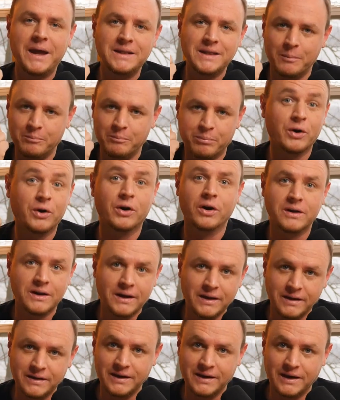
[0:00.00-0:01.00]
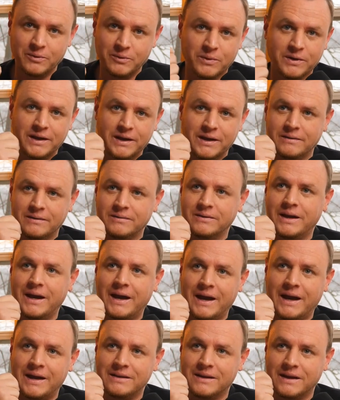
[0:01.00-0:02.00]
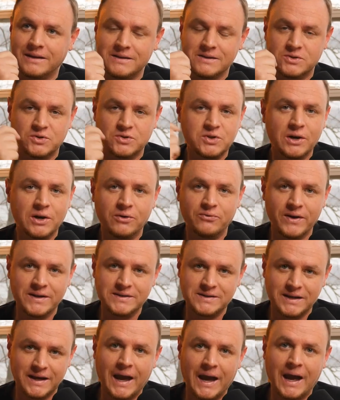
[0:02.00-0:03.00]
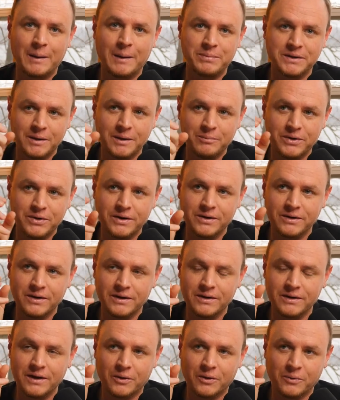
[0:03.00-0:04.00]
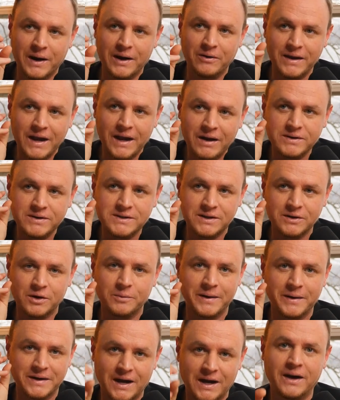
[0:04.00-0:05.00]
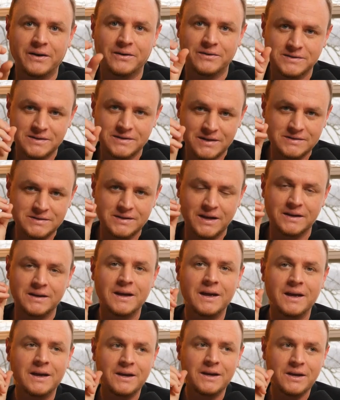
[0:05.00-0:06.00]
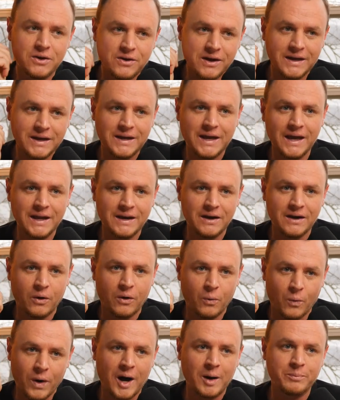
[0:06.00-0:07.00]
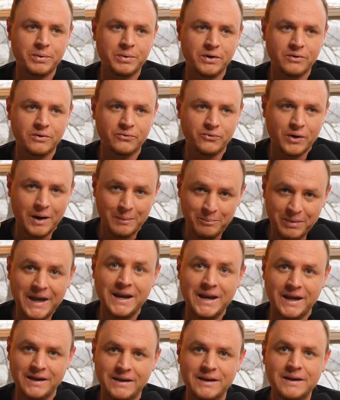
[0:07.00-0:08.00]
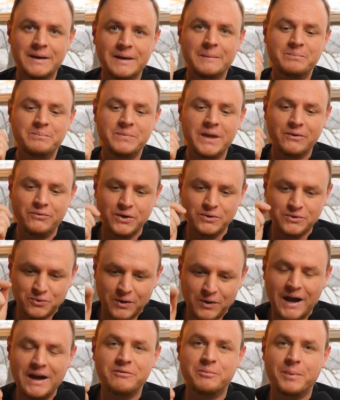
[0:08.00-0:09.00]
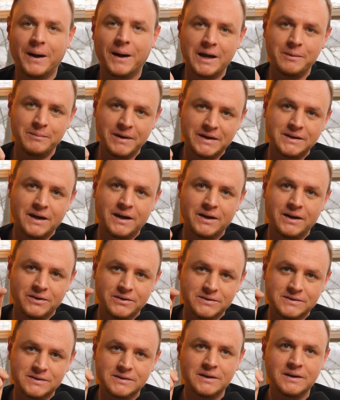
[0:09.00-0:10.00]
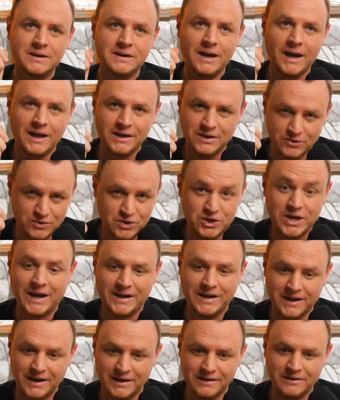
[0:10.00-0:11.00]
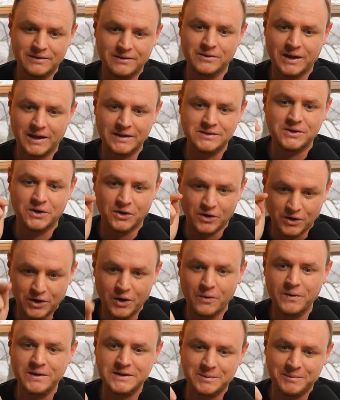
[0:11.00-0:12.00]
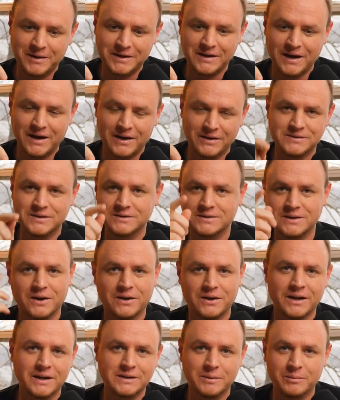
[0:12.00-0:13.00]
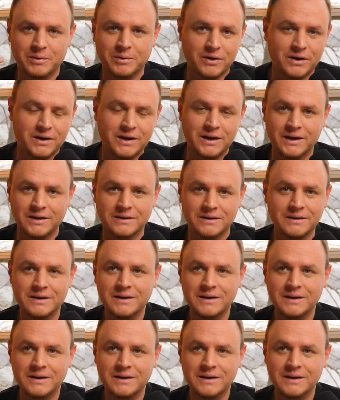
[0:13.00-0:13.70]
that Burger King did where they had like this geofencing app and they put it around every single McDonald's, and they said you can get a Whopper for a penny if you drive by a McDonald's and you check in. Like, so you're going to McDonald's, it's called like the Burger King